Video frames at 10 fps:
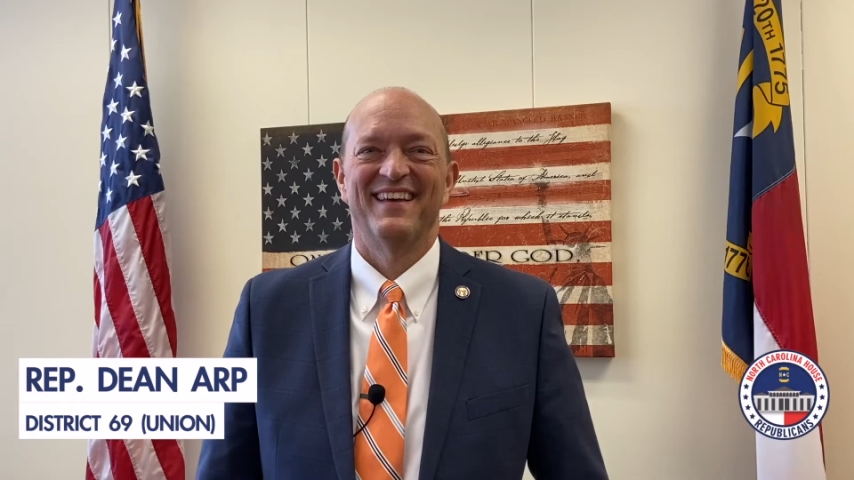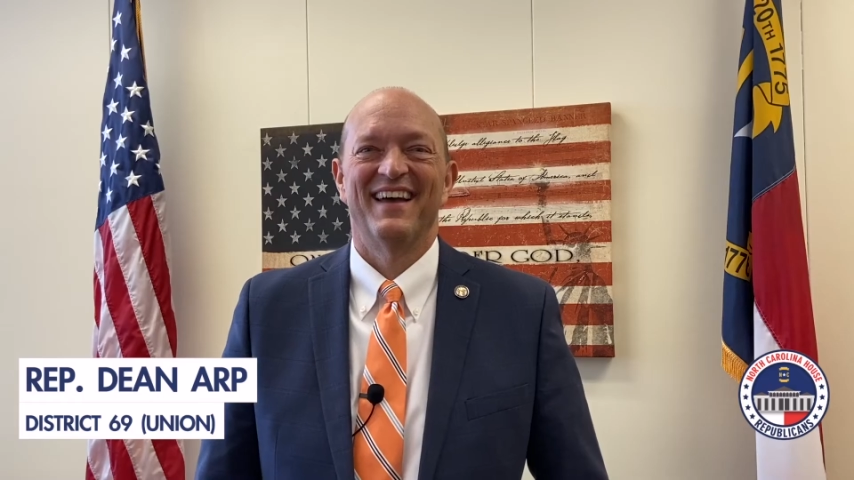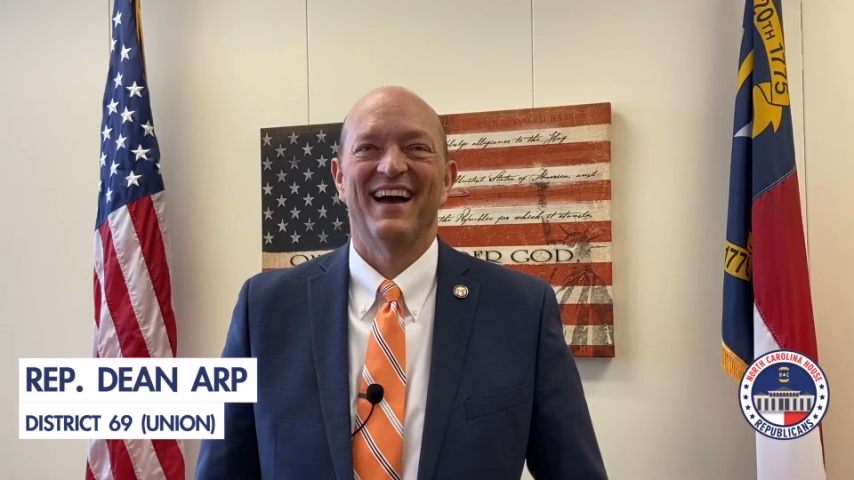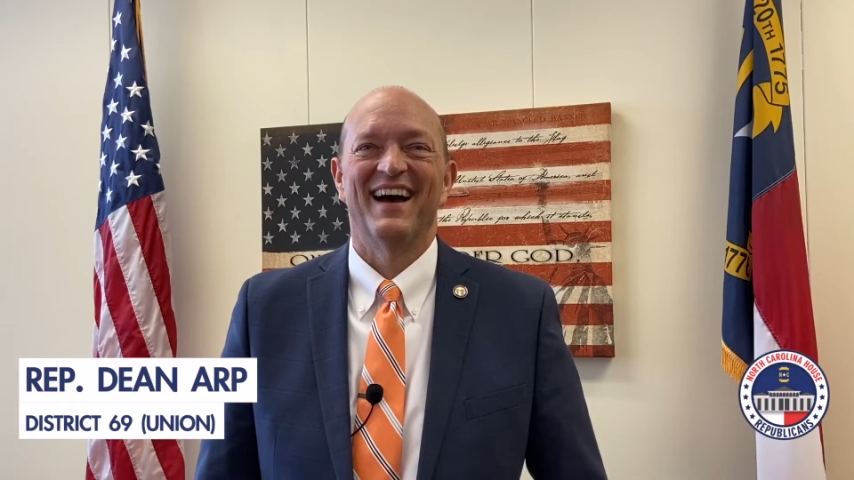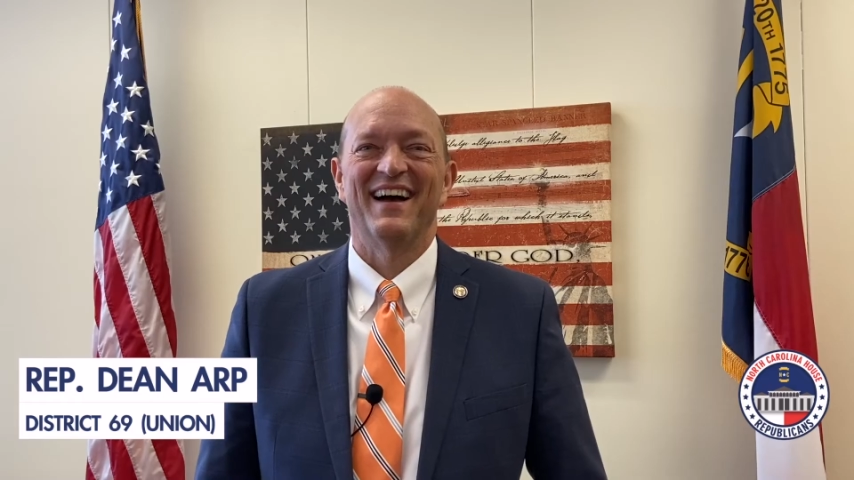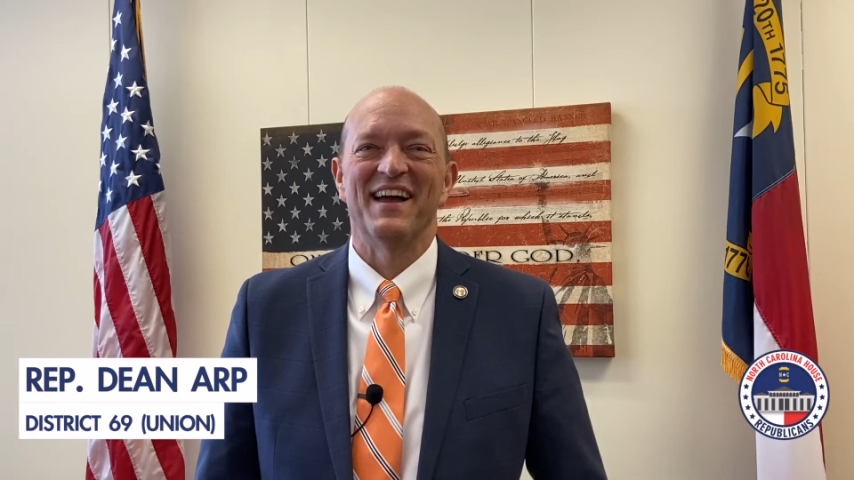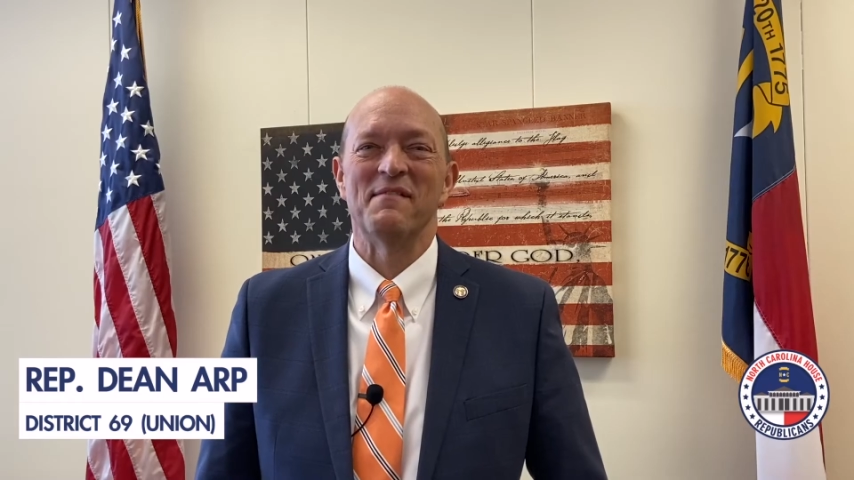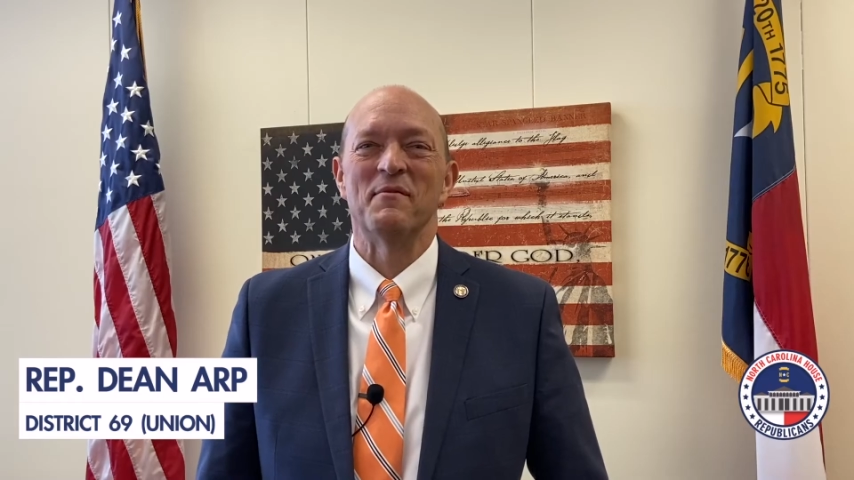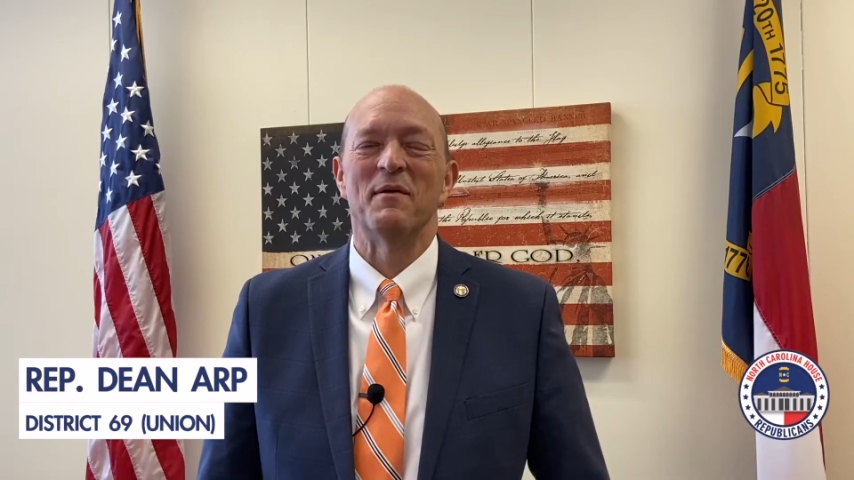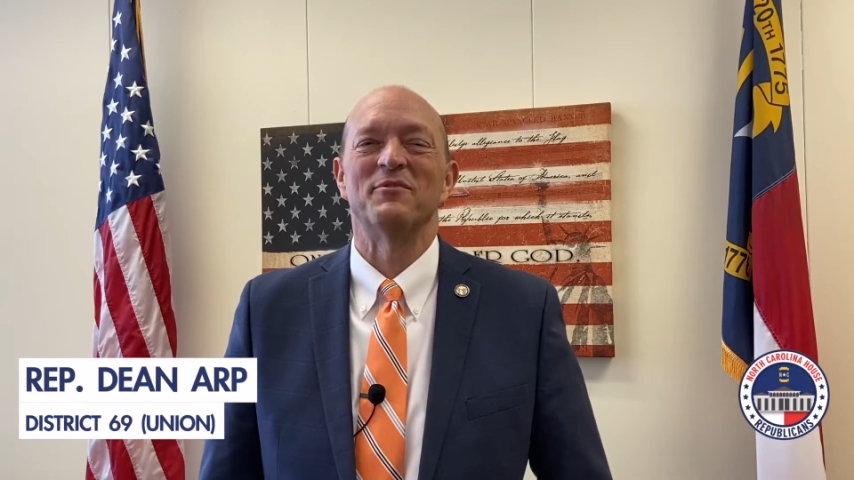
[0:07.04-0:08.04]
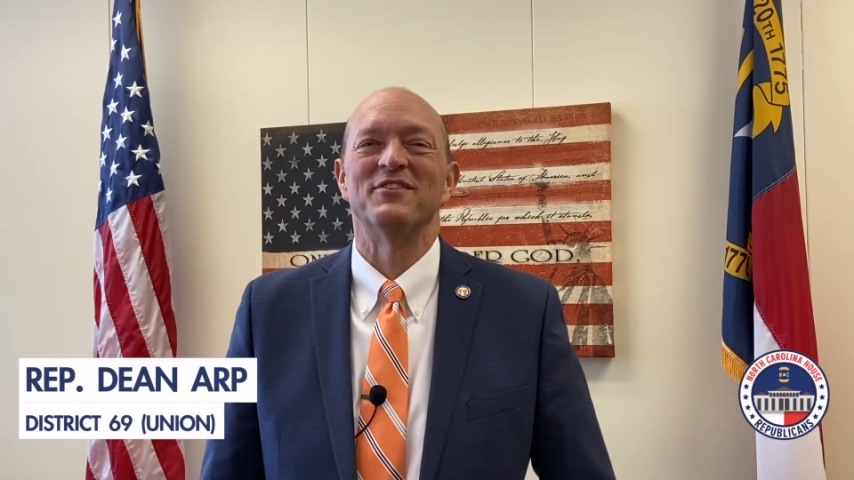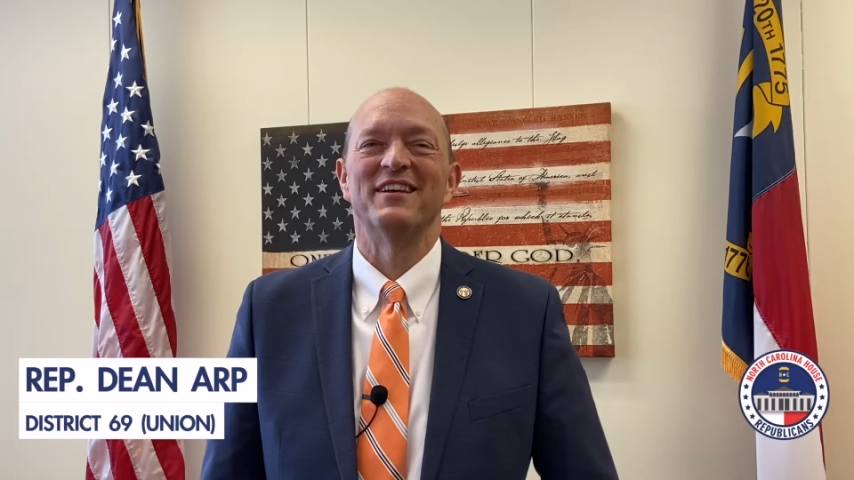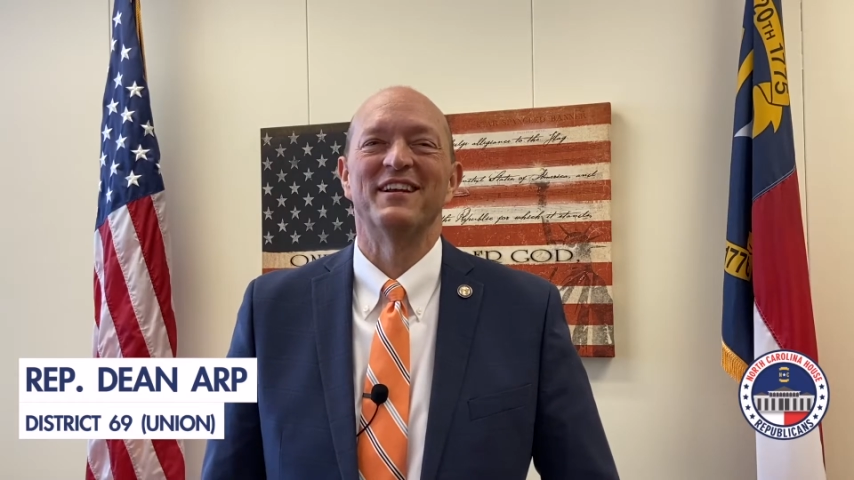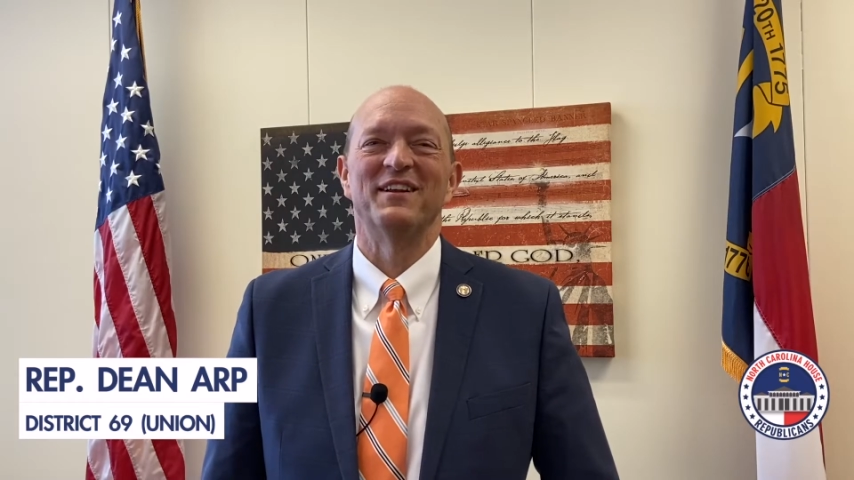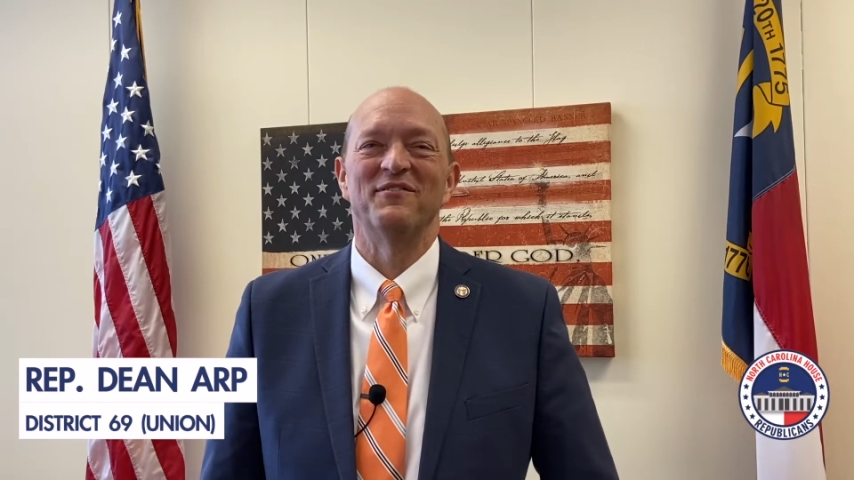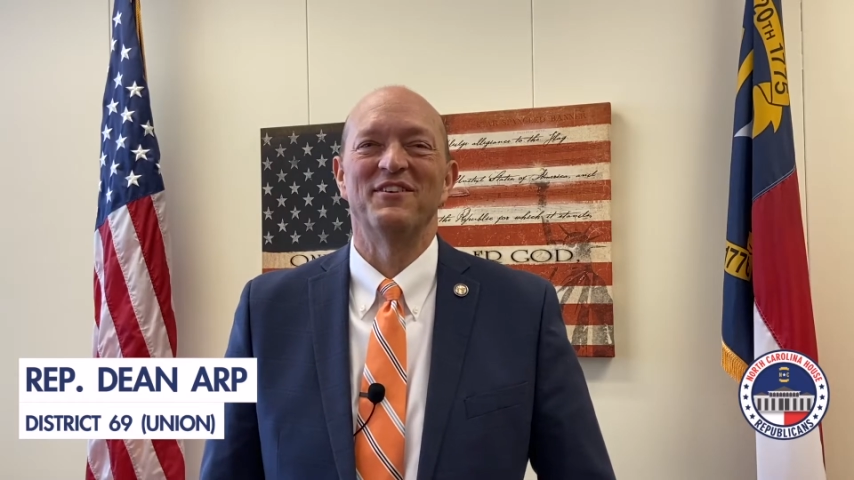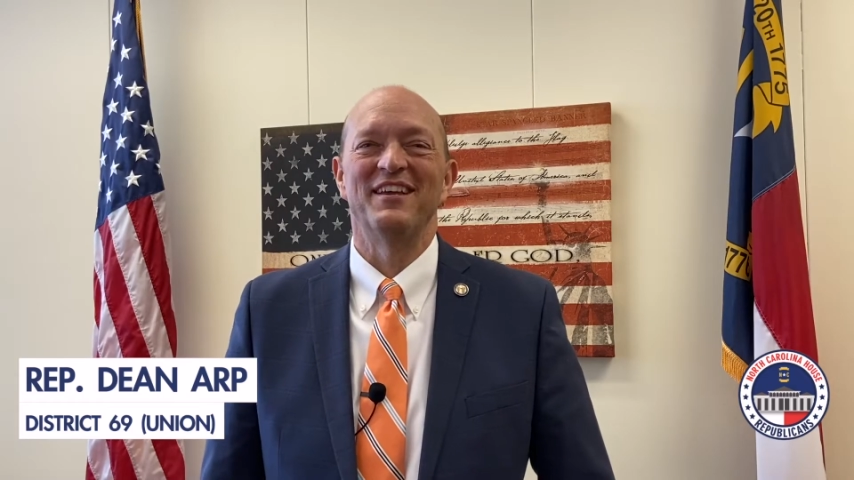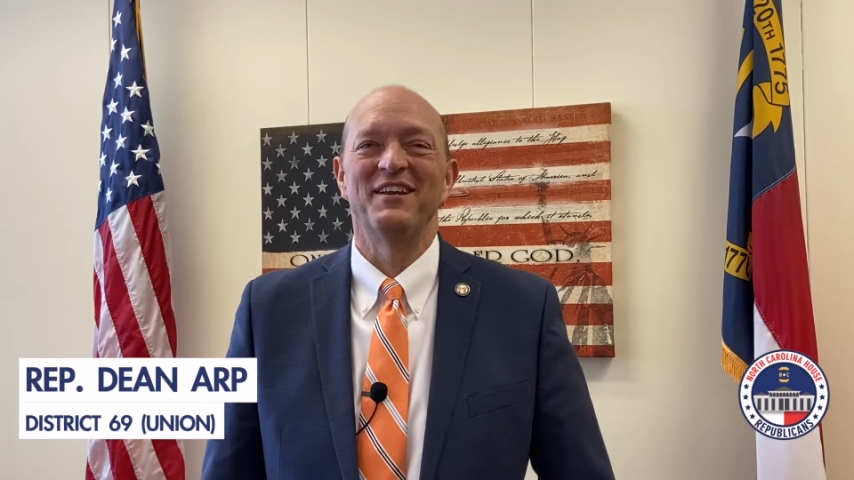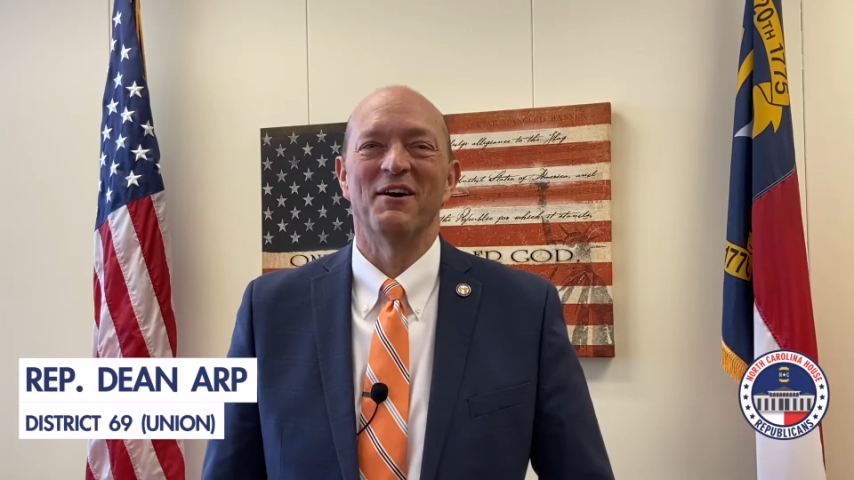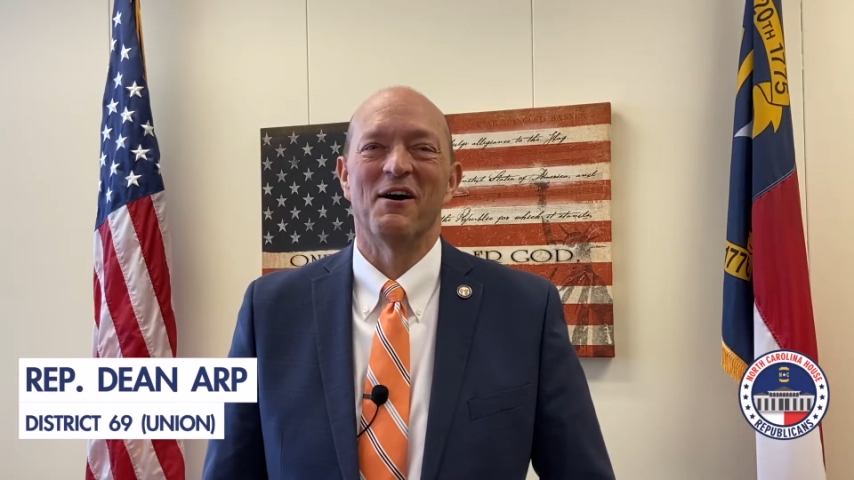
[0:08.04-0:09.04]
Hi, I'm Representative
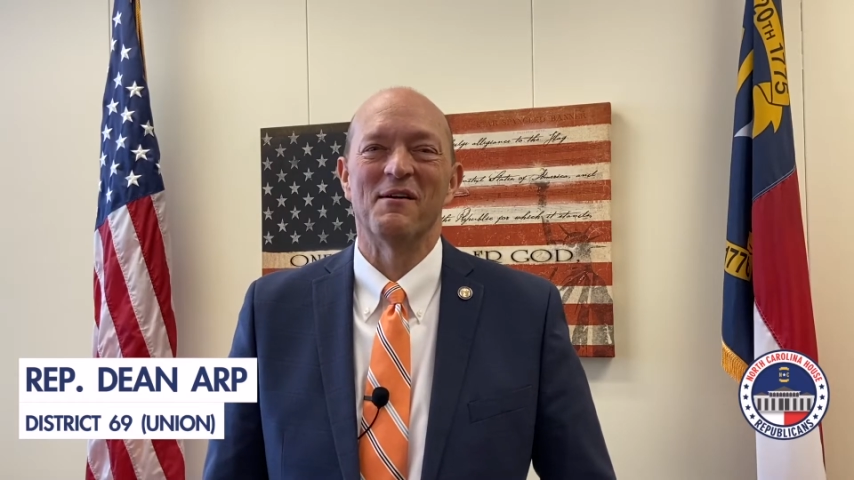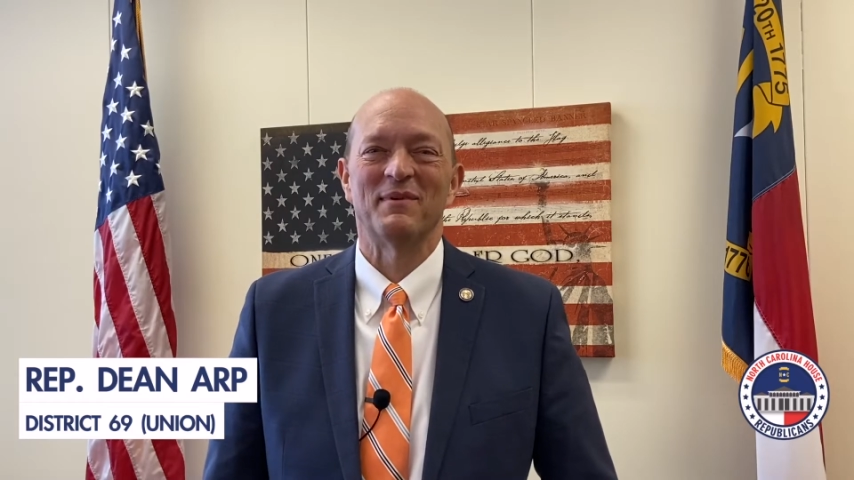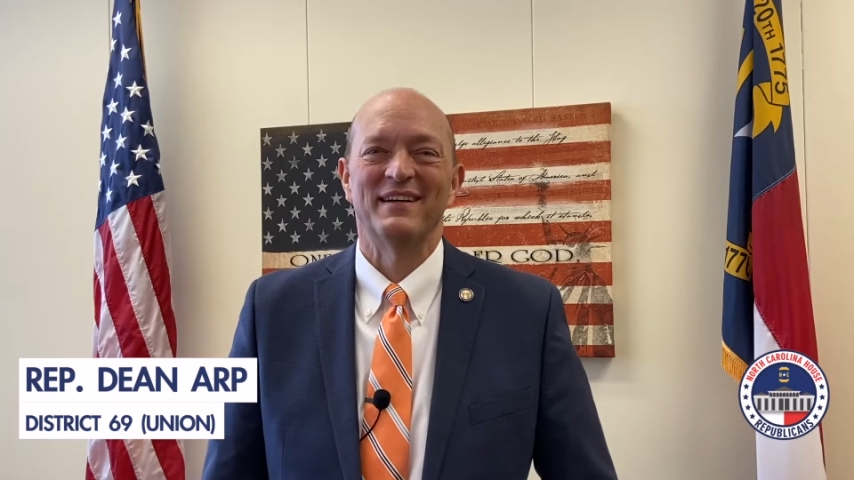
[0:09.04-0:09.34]
Dean Arp.